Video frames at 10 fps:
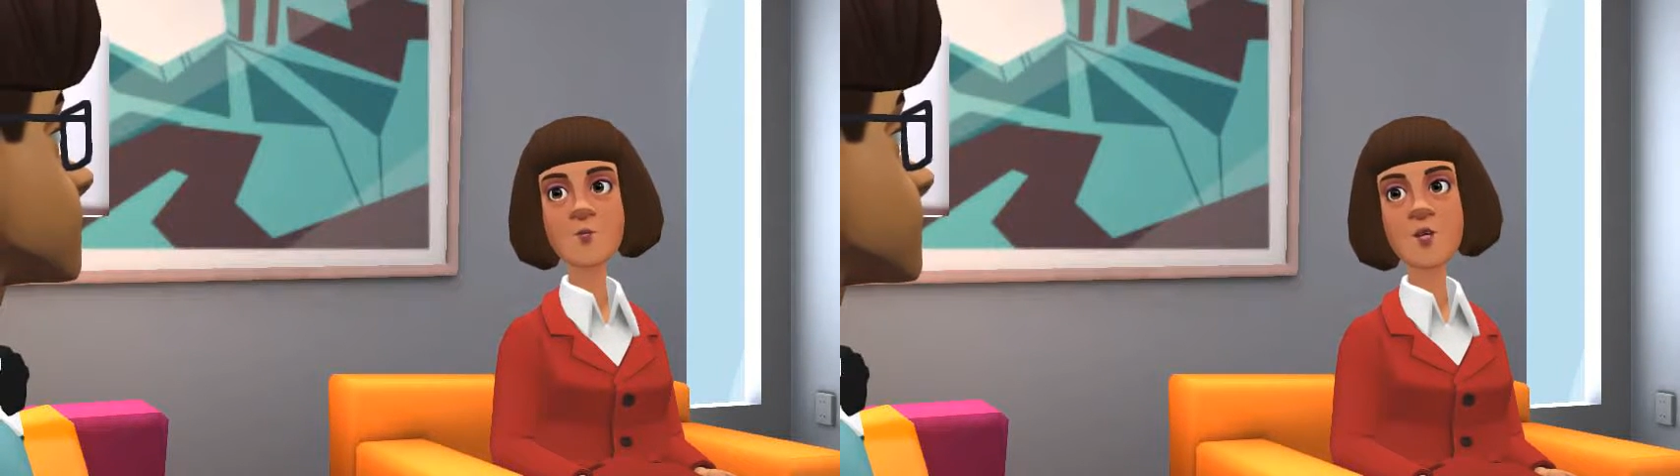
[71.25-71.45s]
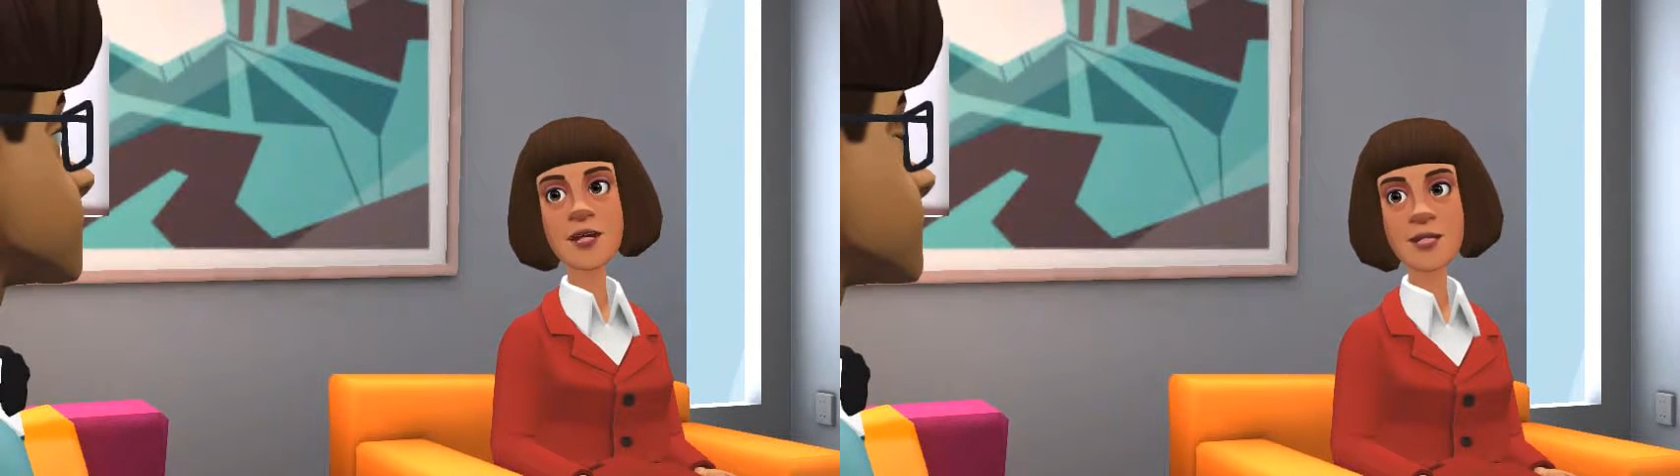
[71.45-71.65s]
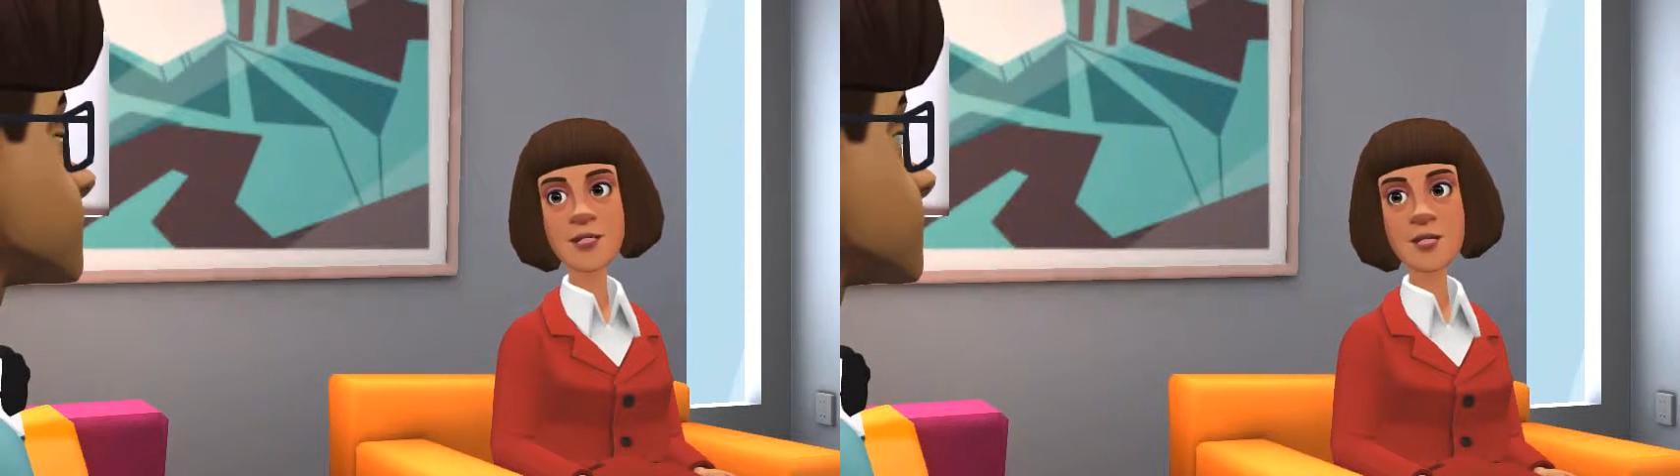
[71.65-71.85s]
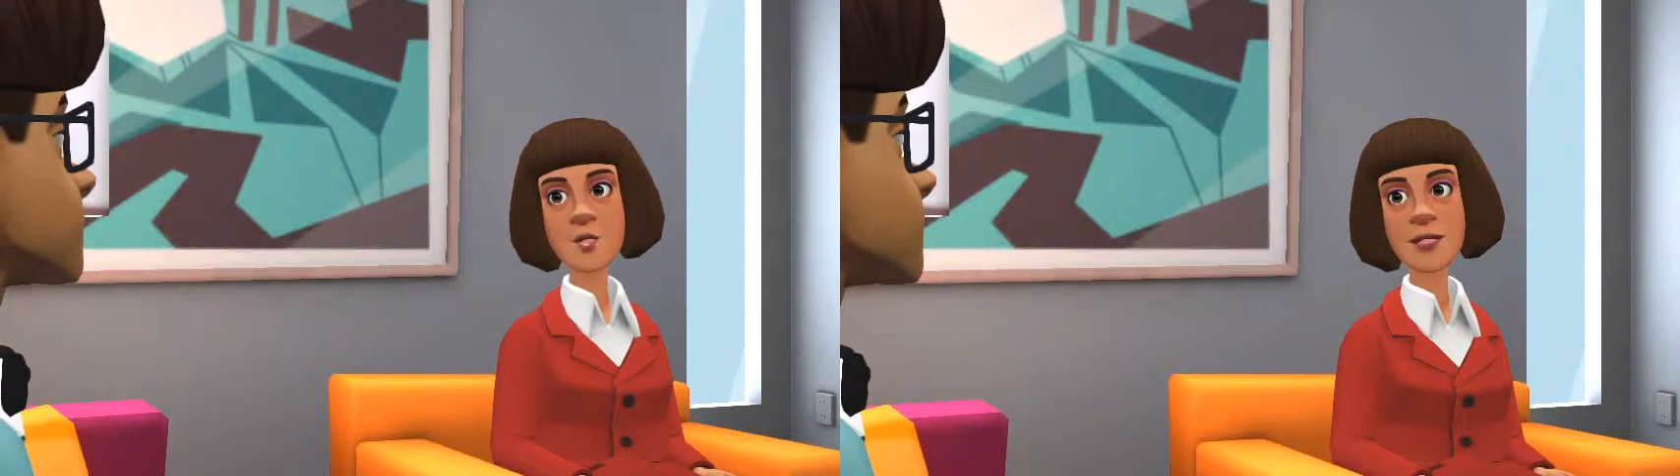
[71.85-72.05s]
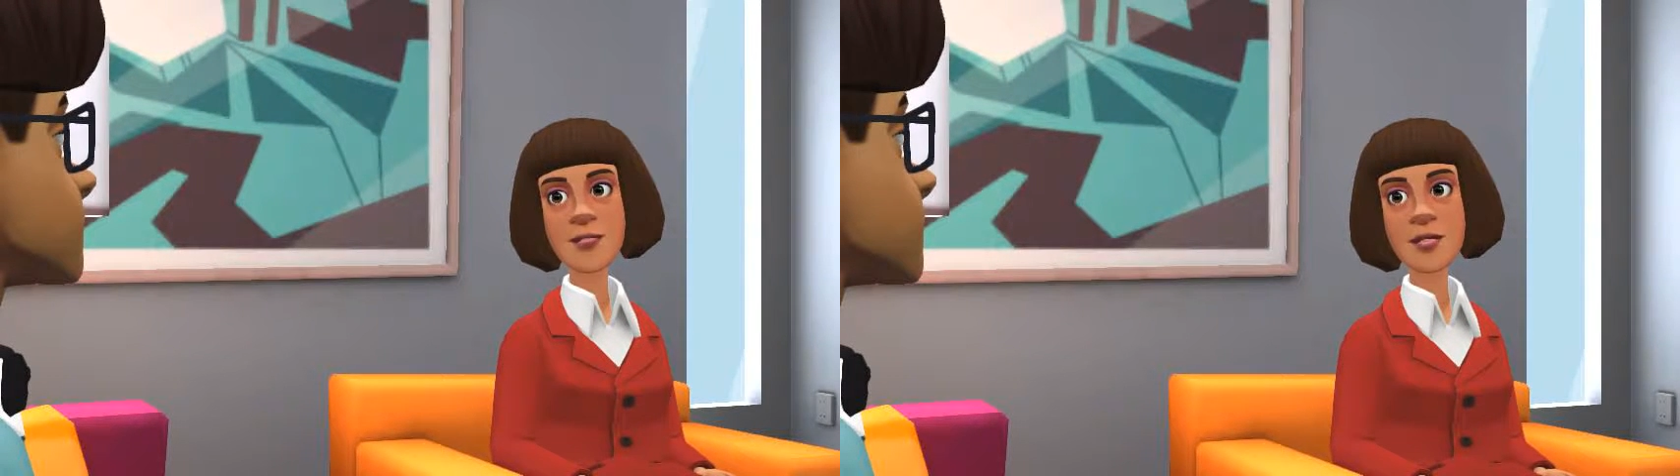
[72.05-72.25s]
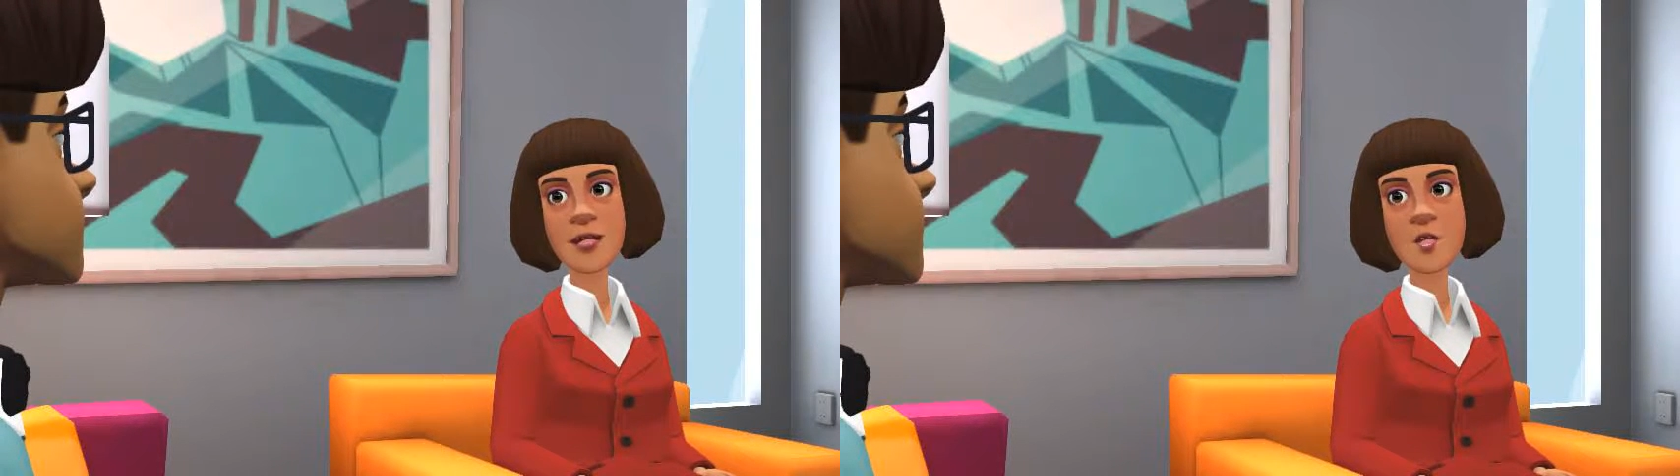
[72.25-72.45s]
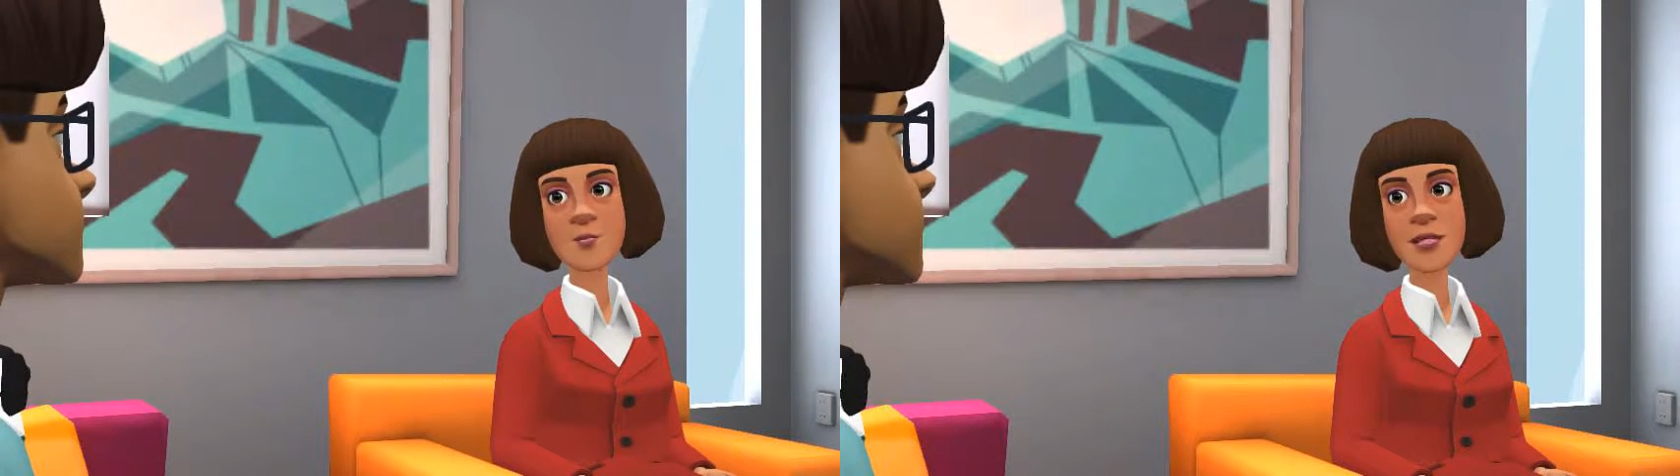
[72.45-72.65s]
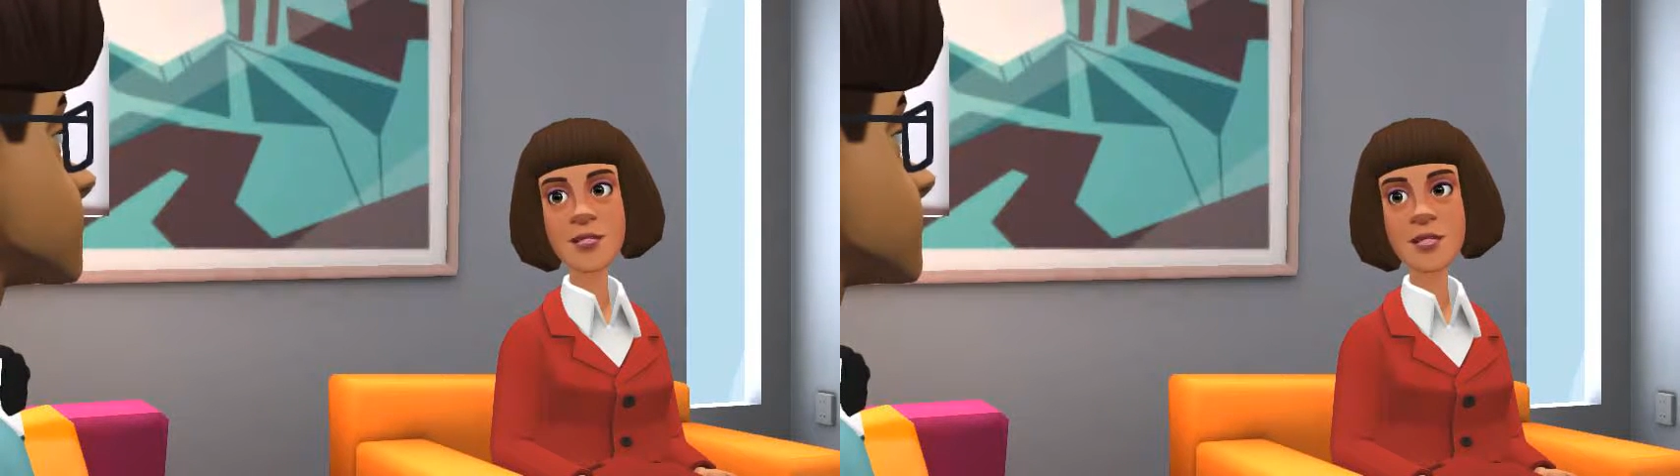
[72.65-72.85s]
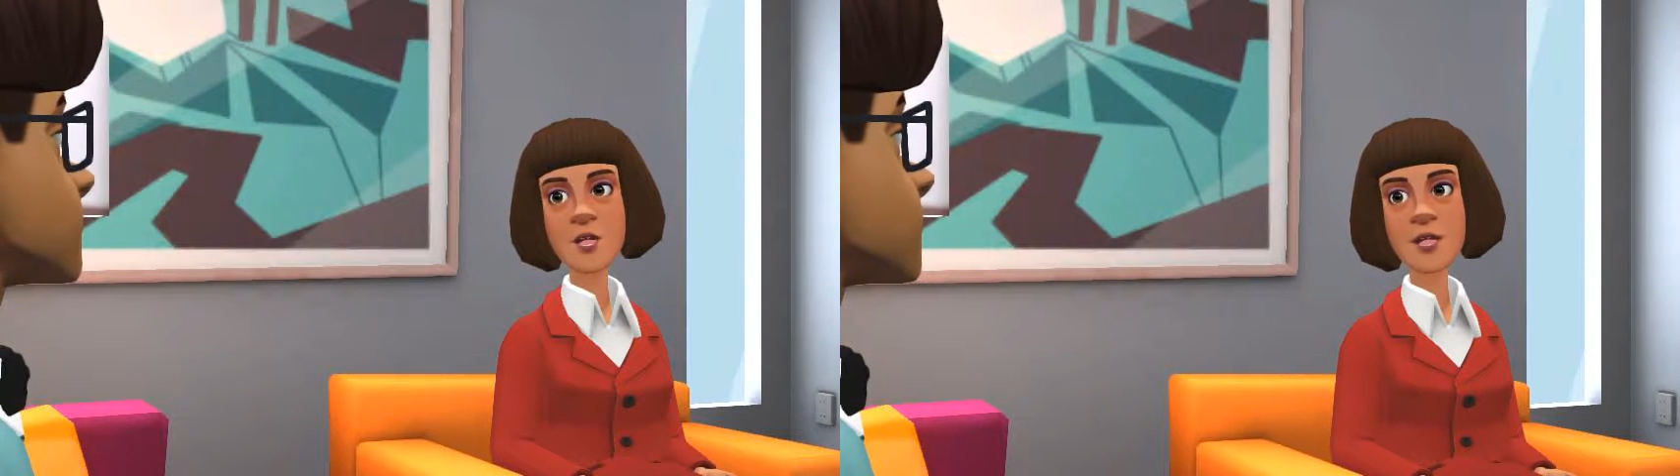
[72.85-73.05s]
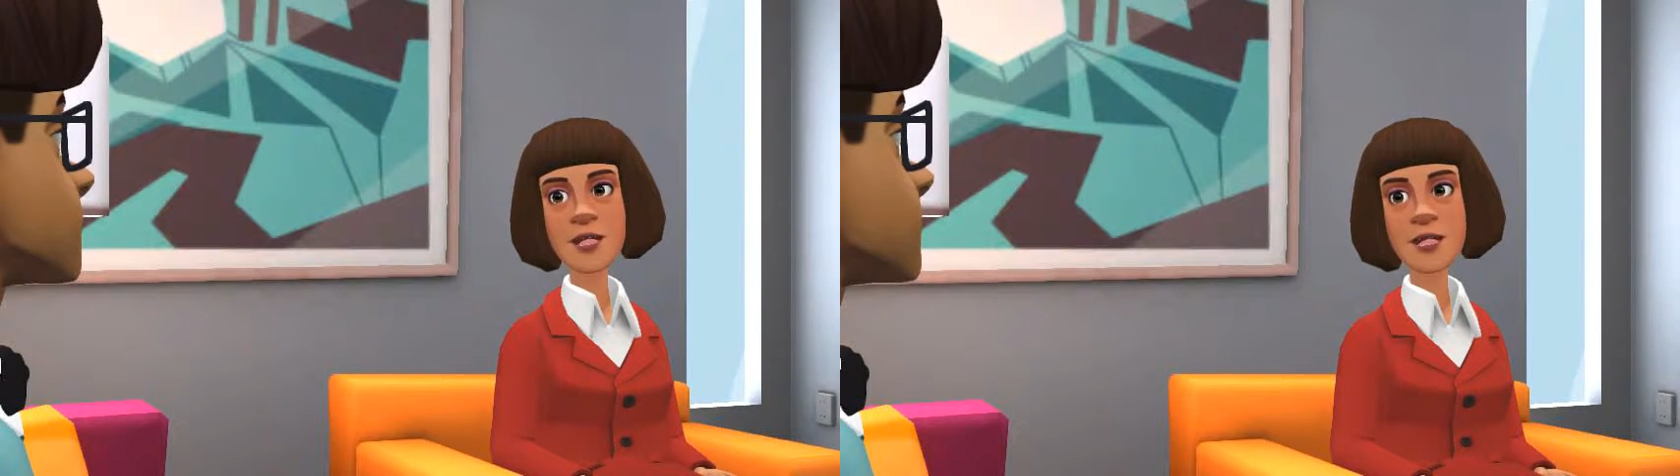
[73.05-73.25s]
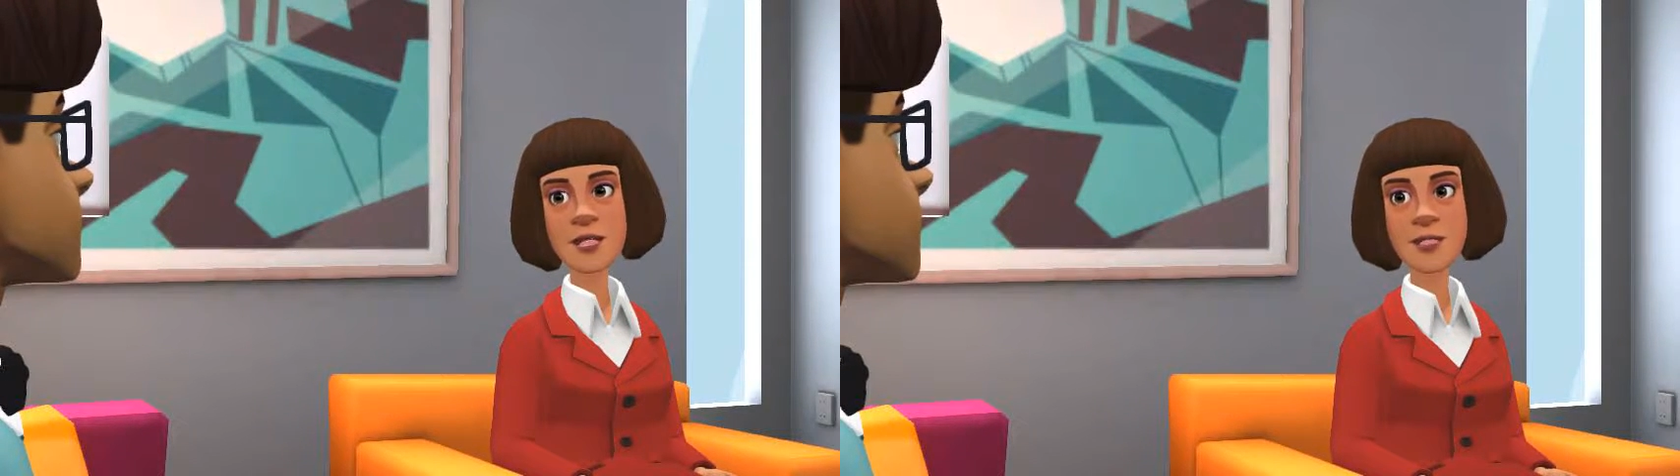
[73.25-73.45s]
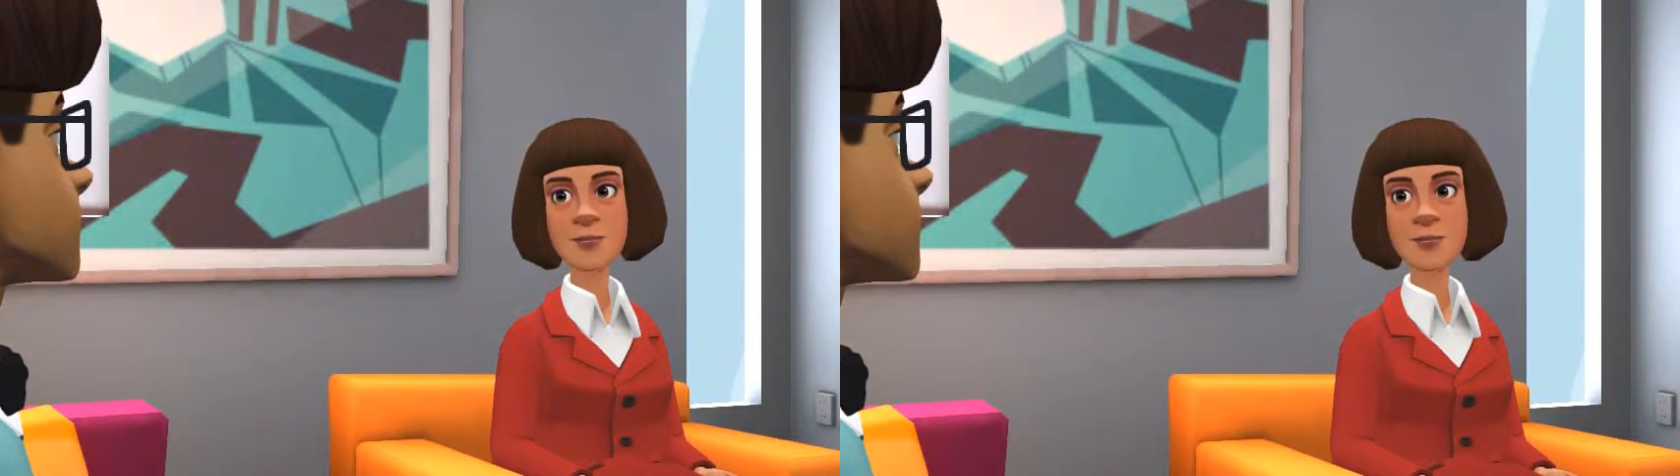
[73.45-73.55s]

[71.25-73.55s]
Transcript: technology management in general?